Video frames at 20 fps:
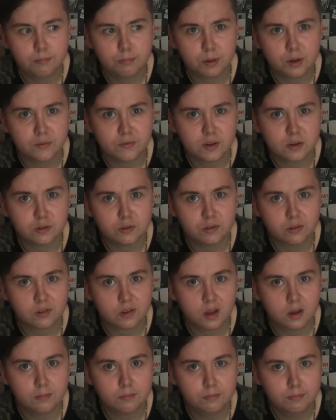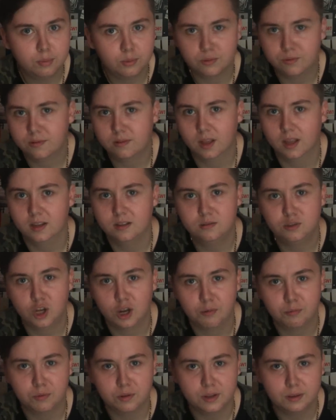perfect all the time, but like
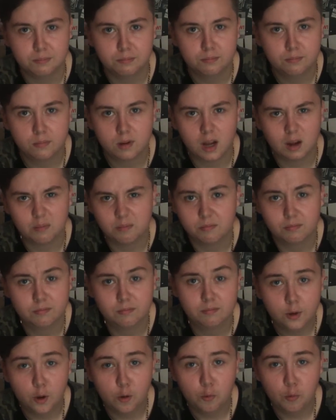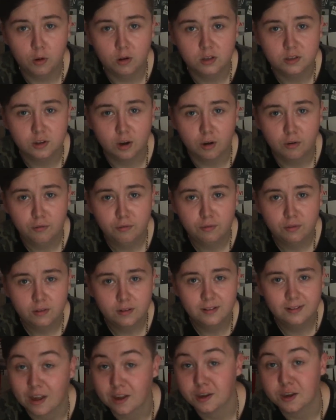generally I'm no worse off.
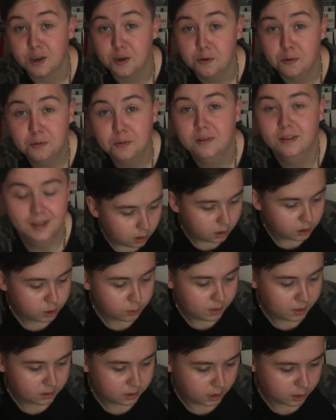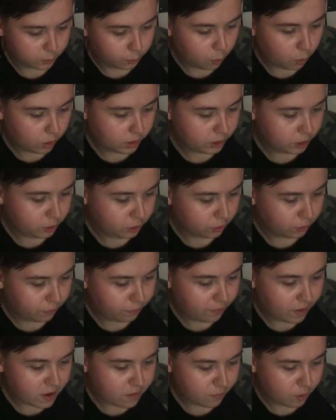Thank you. Someone else asked, what is your
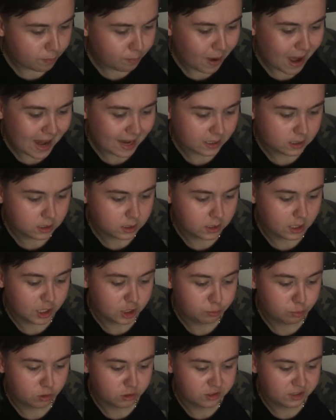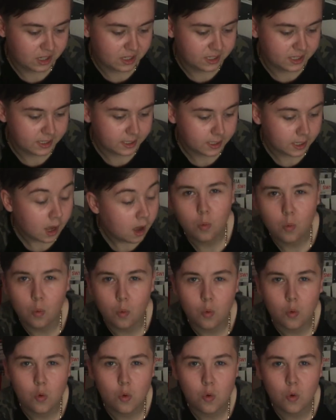favourite packer / prosthetic?
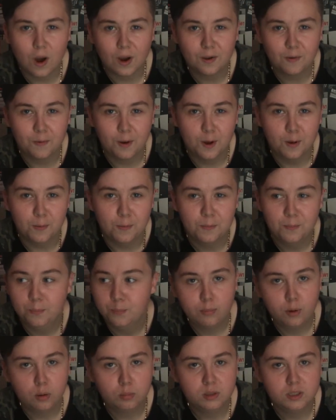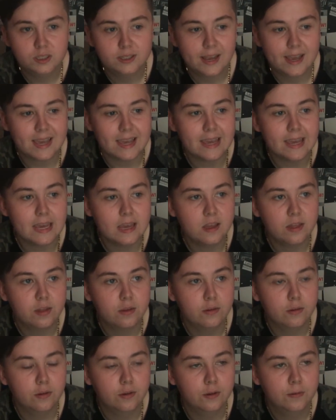I don't know. I'd probably say
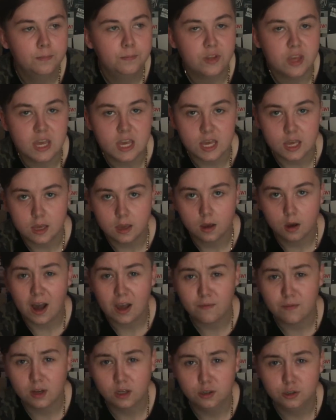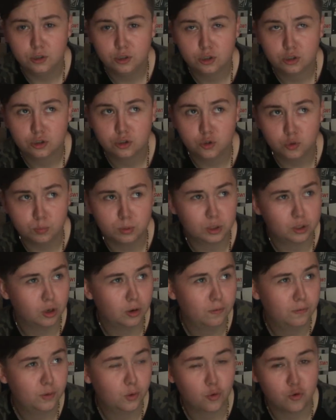either the 5-inch super
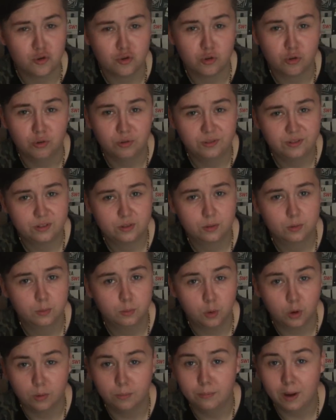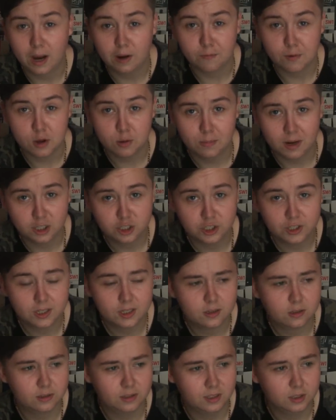soft undercuts one by Real
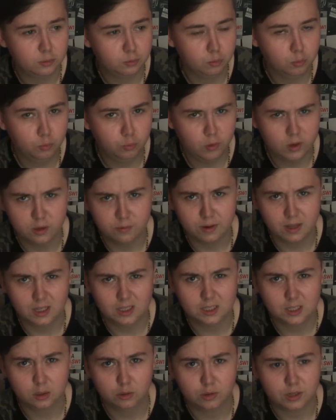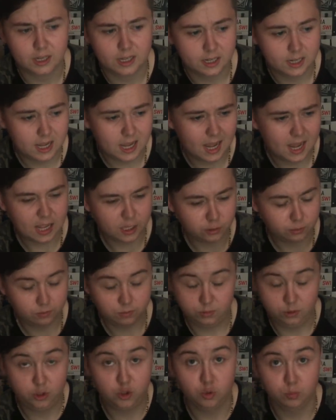Magic because it's really realistic looking,
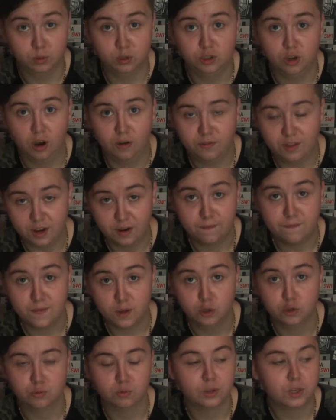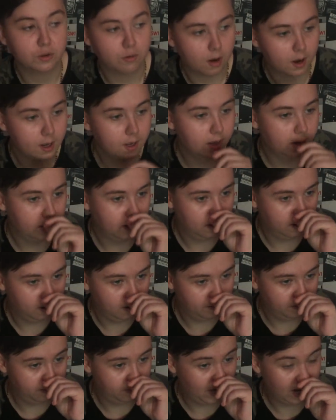it's super soft and it feels really great,
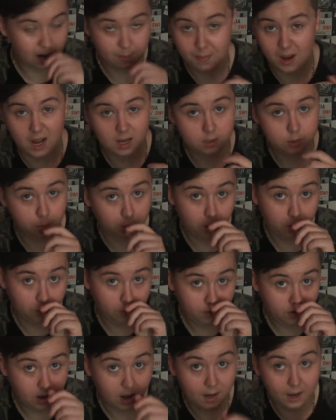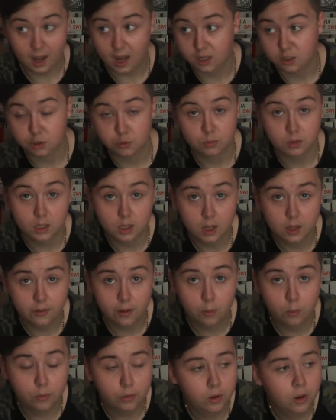and it packs well, and I just really like
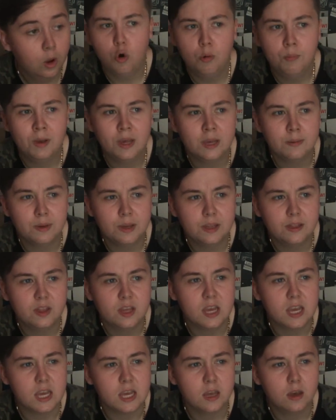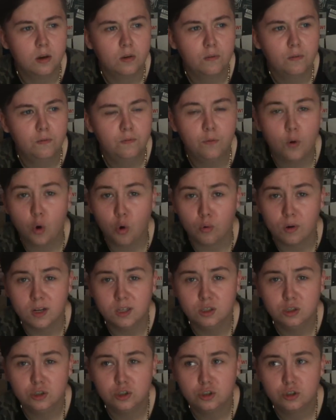that one. Or maybe the
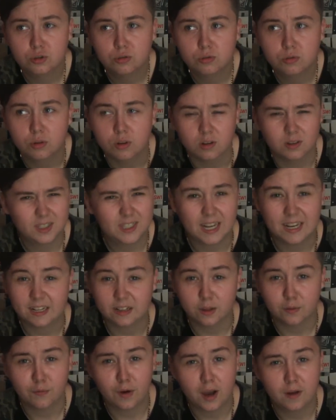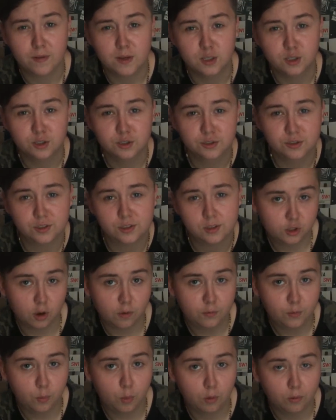4-inch, although it's technically 5 inches,
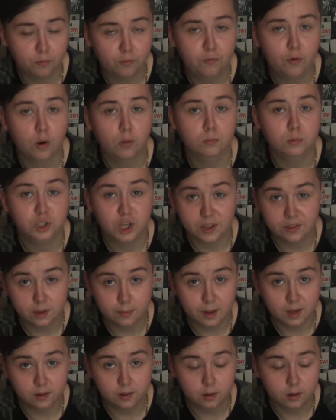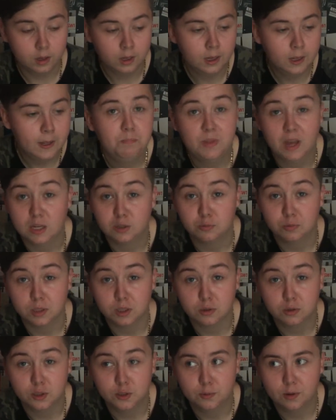soft one from Gender Mender. That's
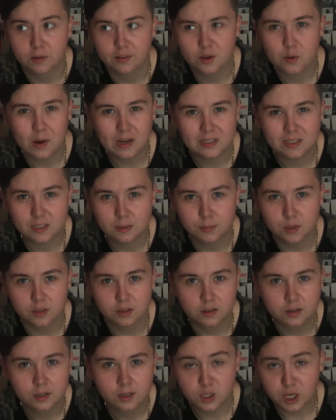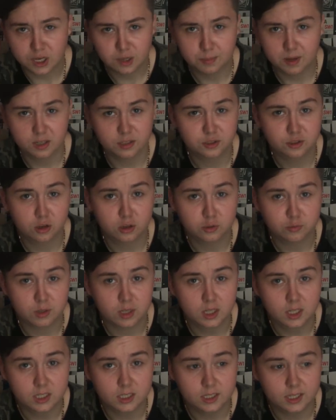really good as well. They're quite similar. Gender Mender is not as
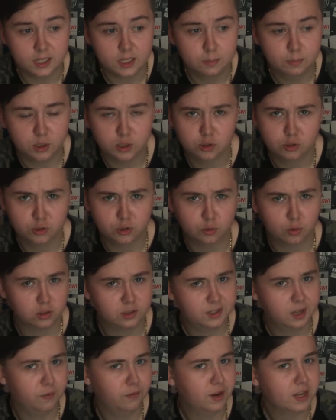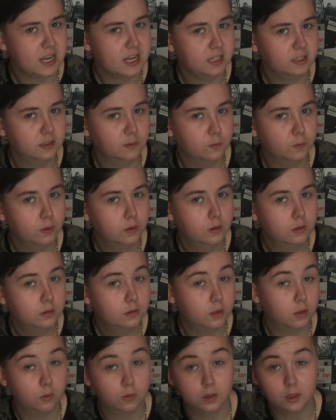realistic, but it's also got self-adhesive,
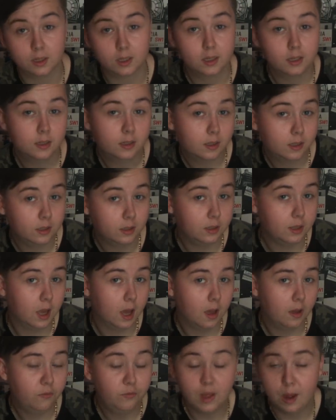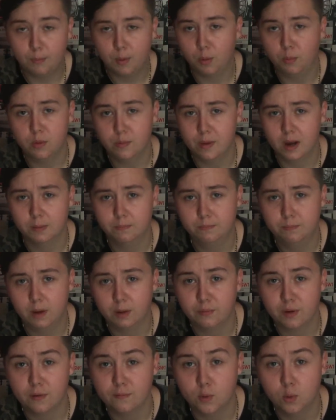so like, yeah, they're probably my
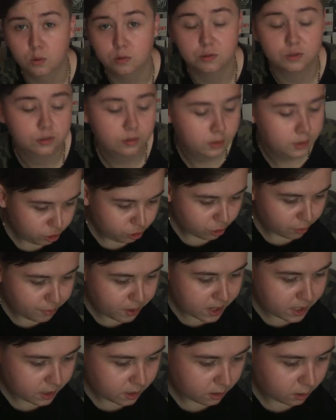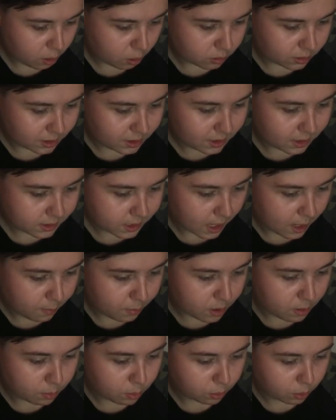favourite ones. What's your opinion on
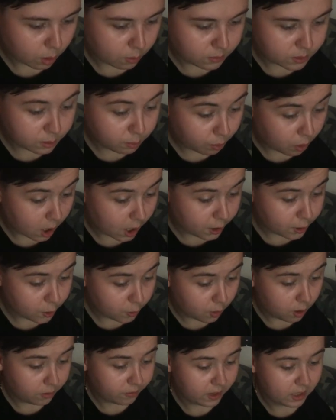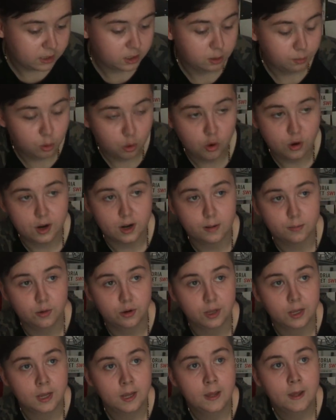cishet people going to Pride who aren't there supporting
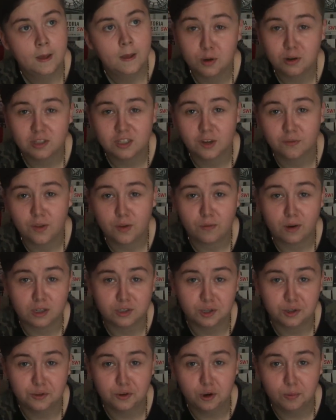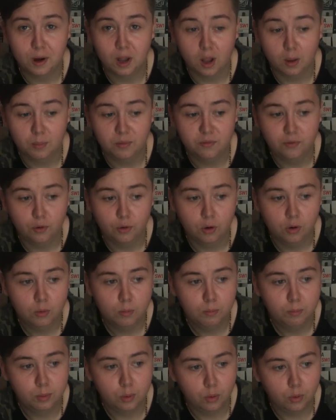anybody? To be honest, I've never actually thought about that before,
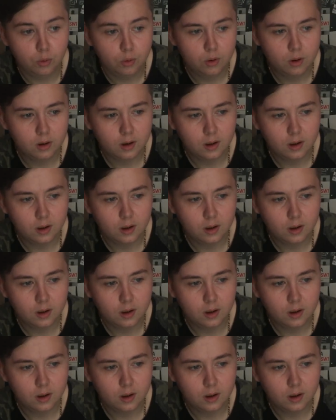but